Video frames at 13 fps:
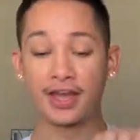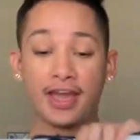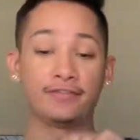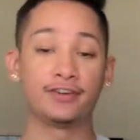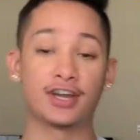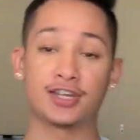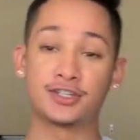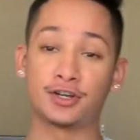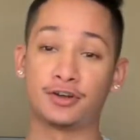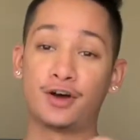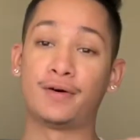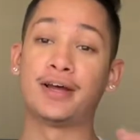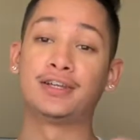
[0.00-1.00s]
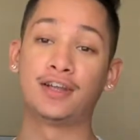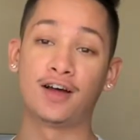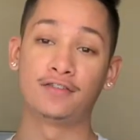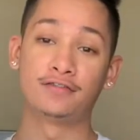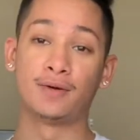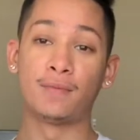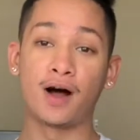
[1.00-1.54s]
If you guys don't know, I
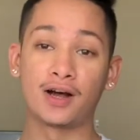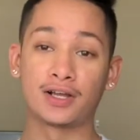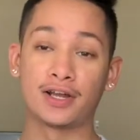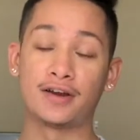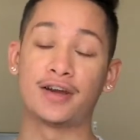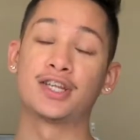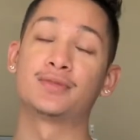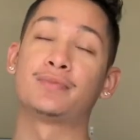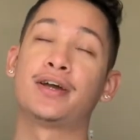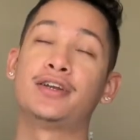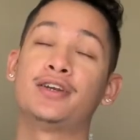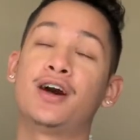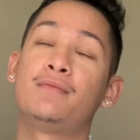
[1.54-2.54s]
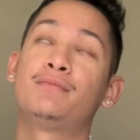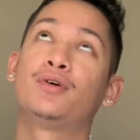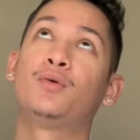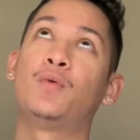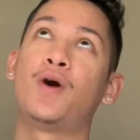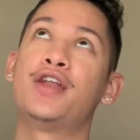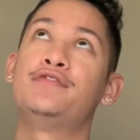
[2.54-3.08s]
love Moncler. It is my number
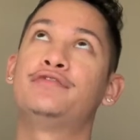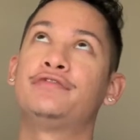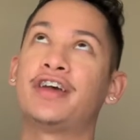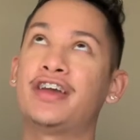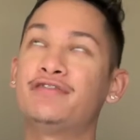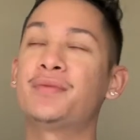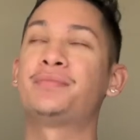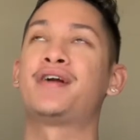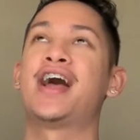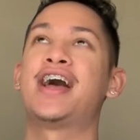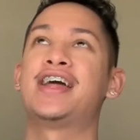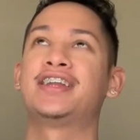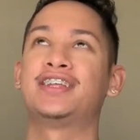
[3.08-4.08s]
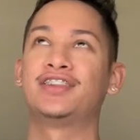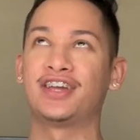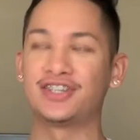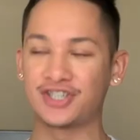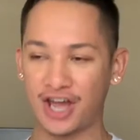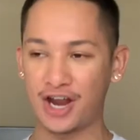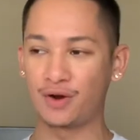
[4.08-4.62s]
one favorite brand in the
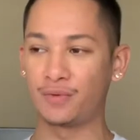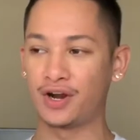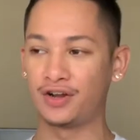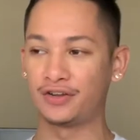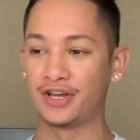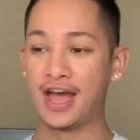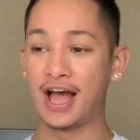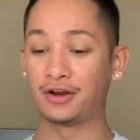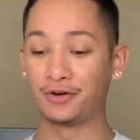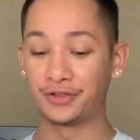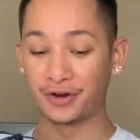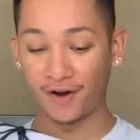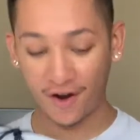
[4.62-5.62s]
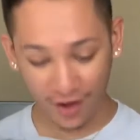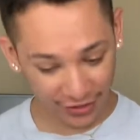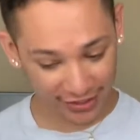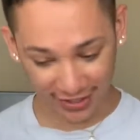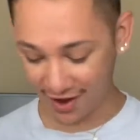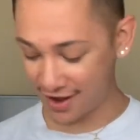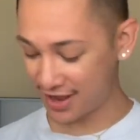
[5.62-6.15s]
entire world. I go there all the
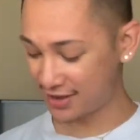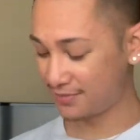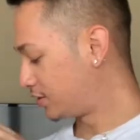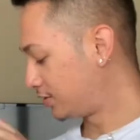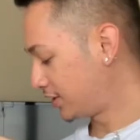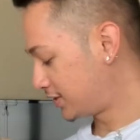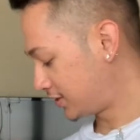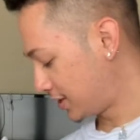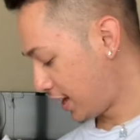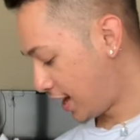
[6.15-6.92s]
time. Let's see.